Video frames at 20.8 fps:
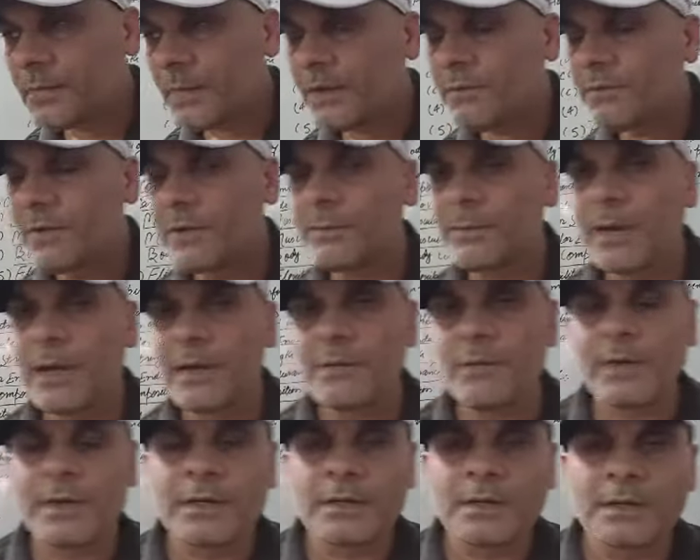One by
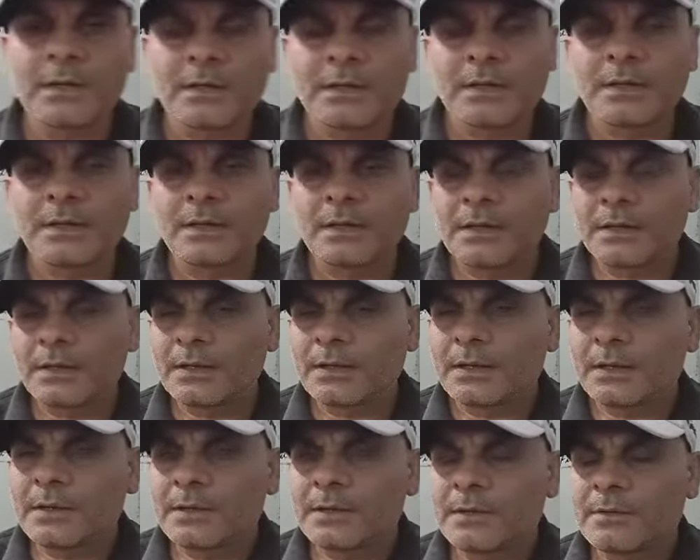one
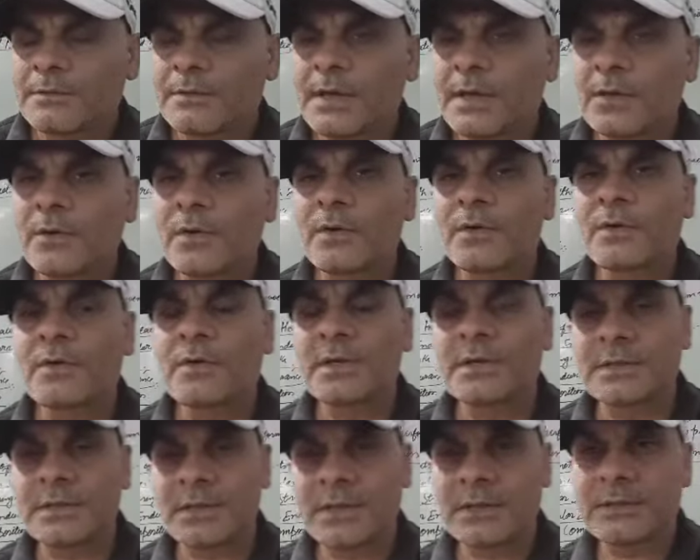we are going to
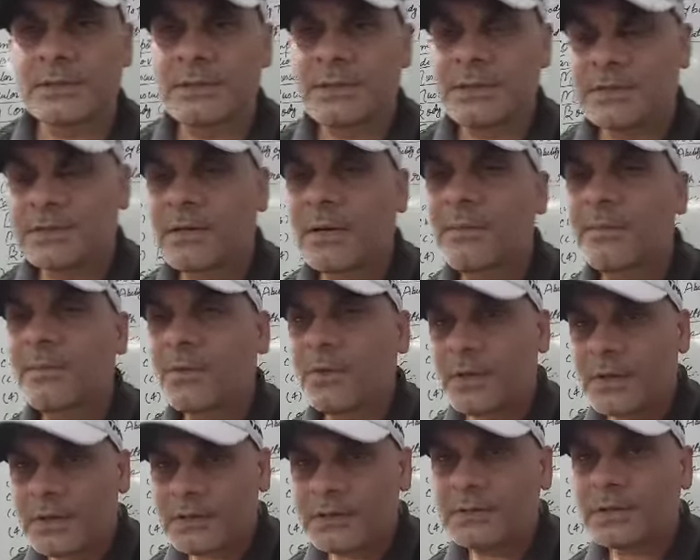discuss these
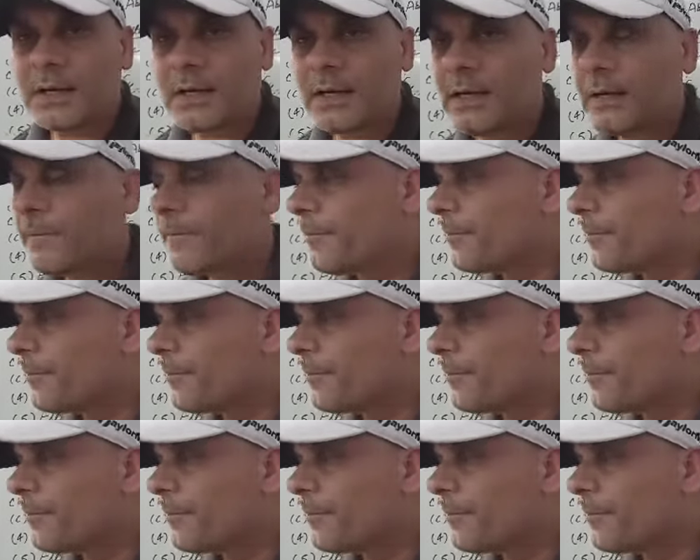components, right?